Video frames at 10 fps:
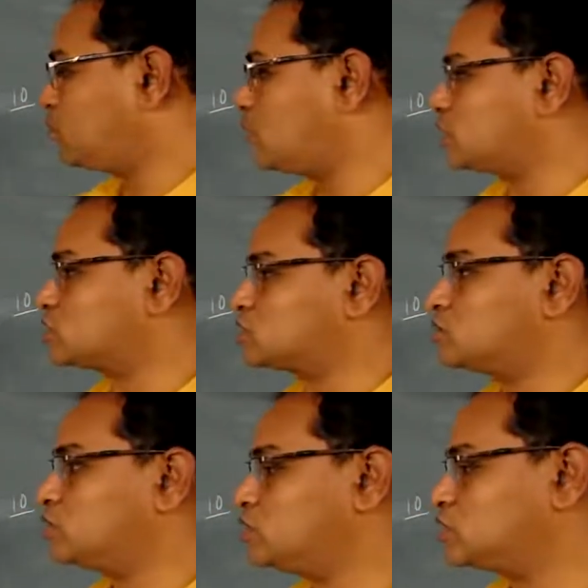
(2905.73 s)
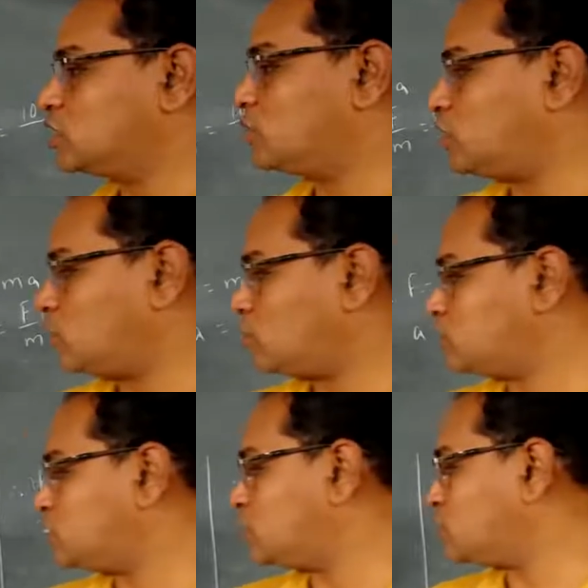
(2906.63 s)
mass is given. How
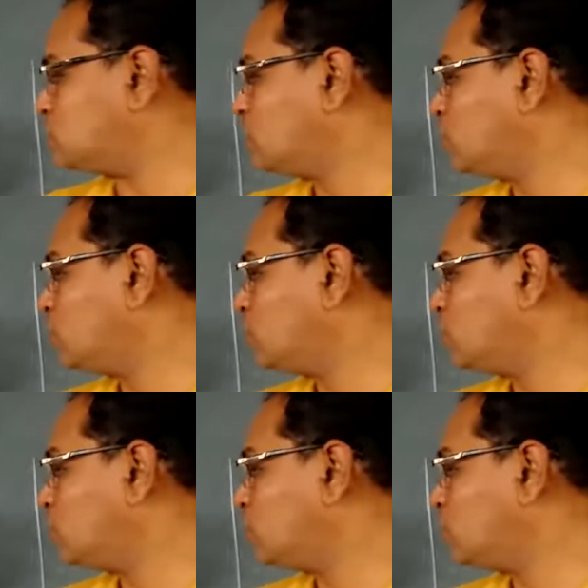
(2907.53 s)
much that is?